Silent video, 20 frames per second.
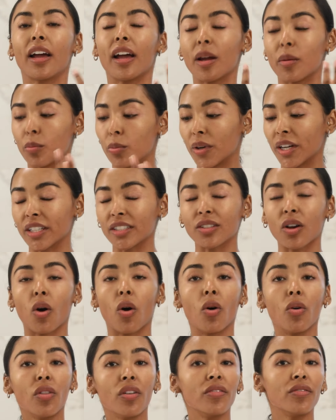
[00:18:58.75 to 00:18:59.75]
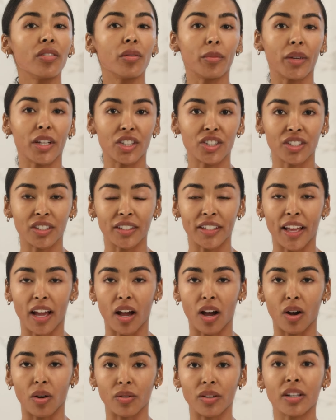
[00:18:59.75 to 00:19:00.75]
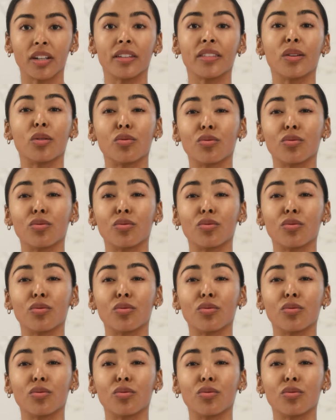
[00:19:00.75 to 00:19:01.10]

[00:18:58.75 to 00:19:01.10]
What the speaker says: It brings all the inflammation down, the